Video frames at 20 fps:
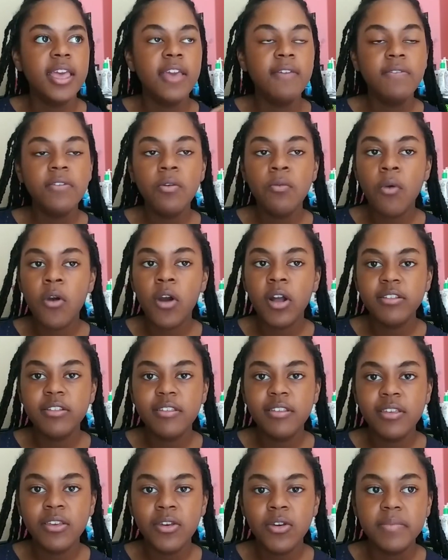if you want
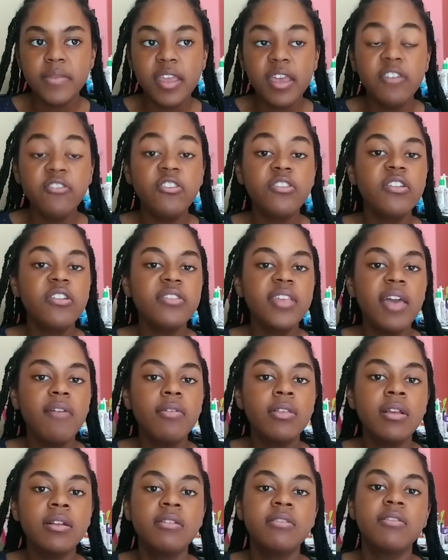to. It's just because I have a
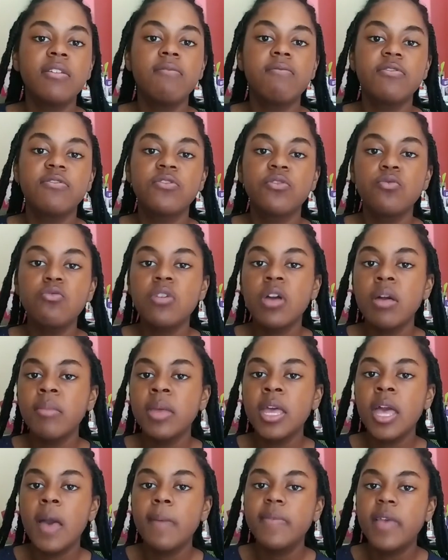lot of stuff with school
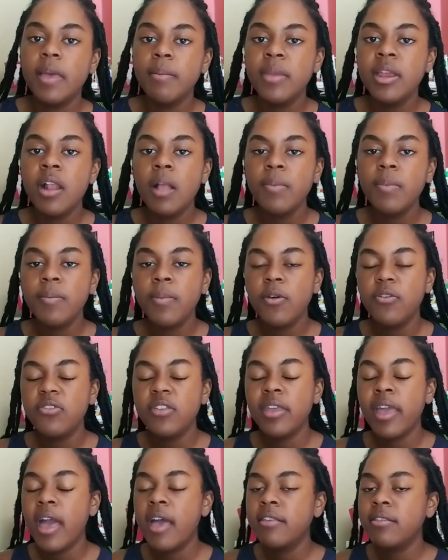coming up that I may not be
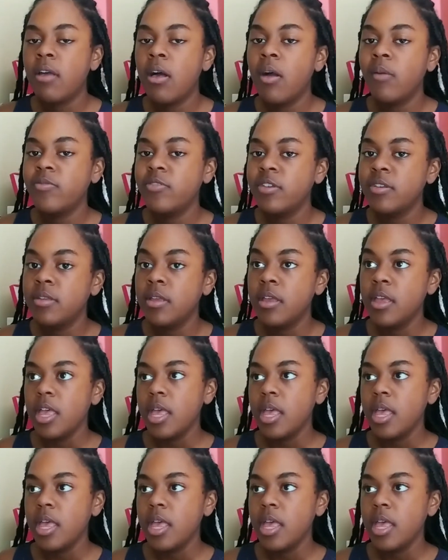posting as often,